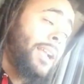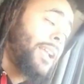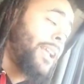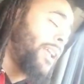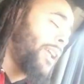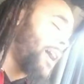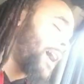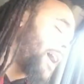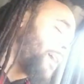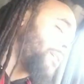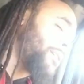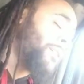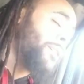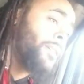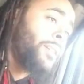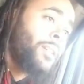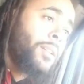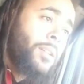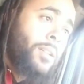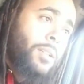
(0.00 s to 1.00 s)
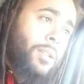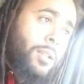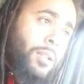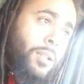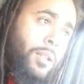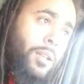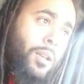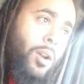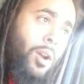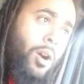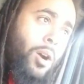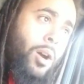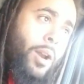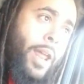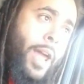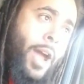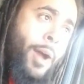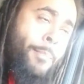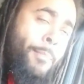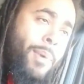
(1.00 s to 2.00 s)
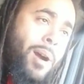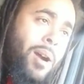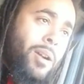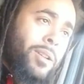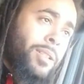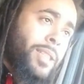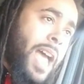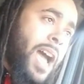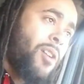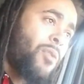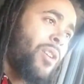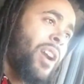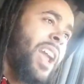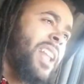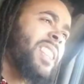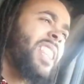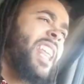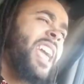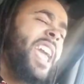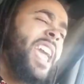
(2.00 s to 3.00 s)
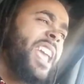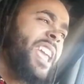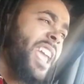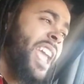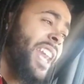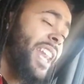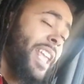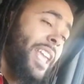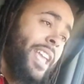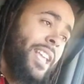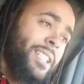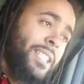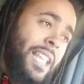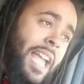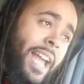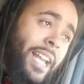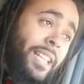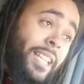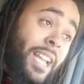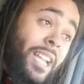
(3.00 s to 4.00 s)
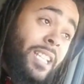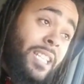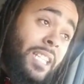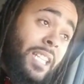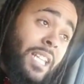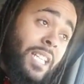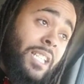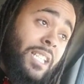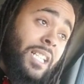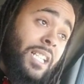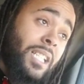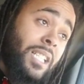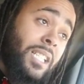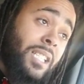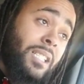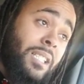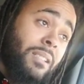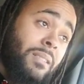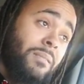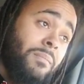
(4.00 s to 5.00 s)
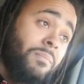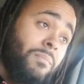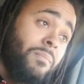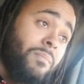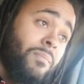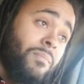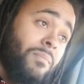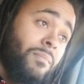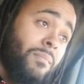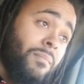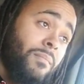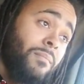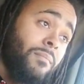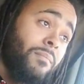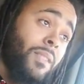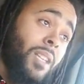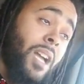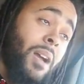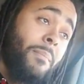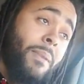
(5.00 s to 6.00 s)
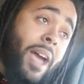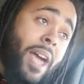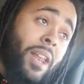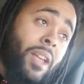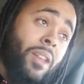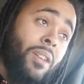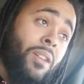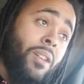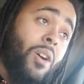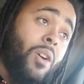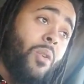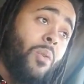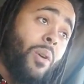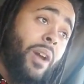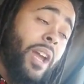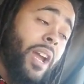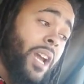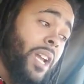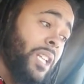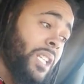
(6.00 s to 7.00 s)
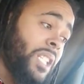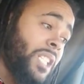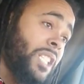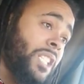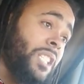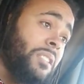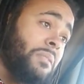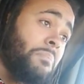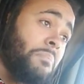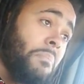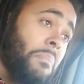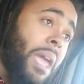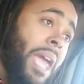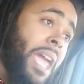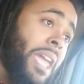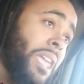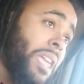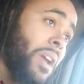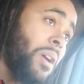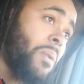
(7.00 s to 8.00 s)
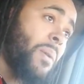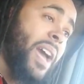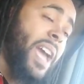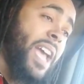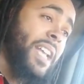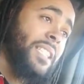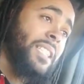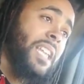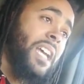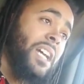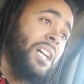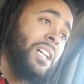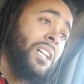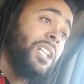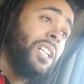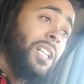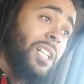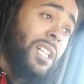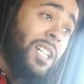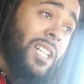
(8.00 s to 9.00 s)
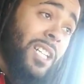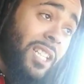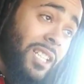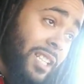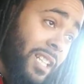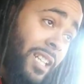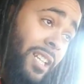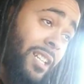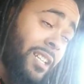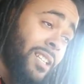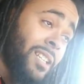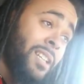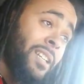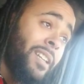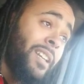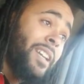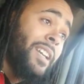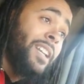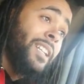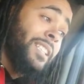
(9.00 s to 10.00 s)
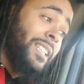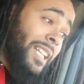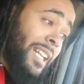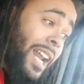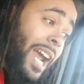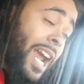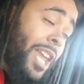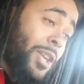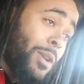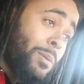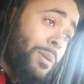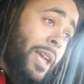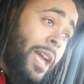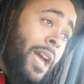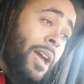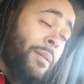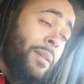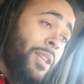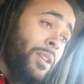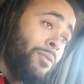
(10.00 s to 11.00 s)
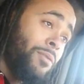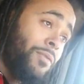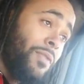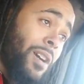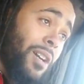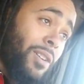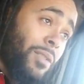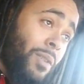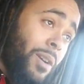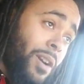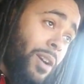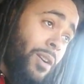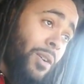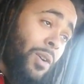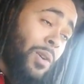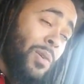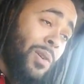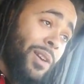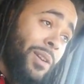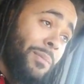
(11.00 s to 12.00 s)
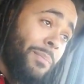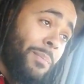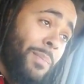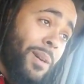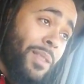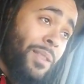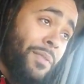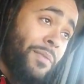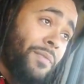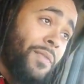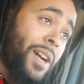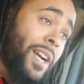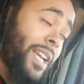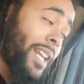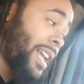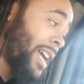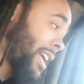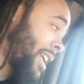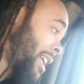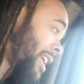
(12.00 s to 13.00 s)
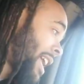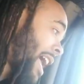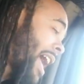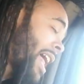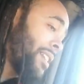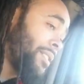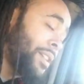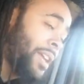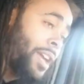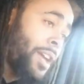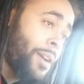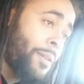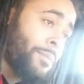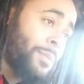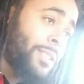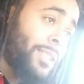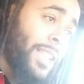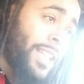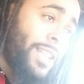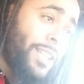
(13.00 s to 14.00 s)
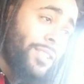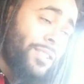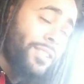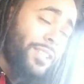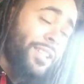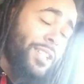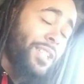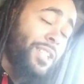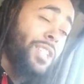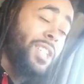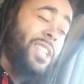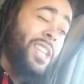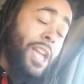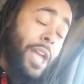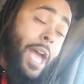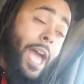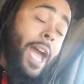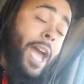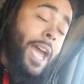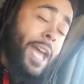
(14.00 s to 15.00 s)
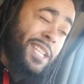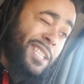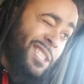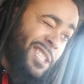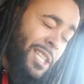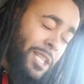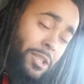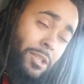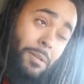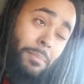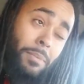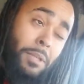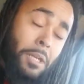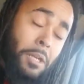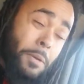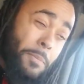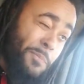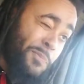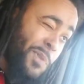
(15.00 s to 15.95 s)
god. Lord have mercy. I ran to the it's like that shit just come out of nowhere and smack your ass like, ugh, nigga. So now you down, you fucking around going to motherfucking a goddamn seizure and shit. Your ass sitting up there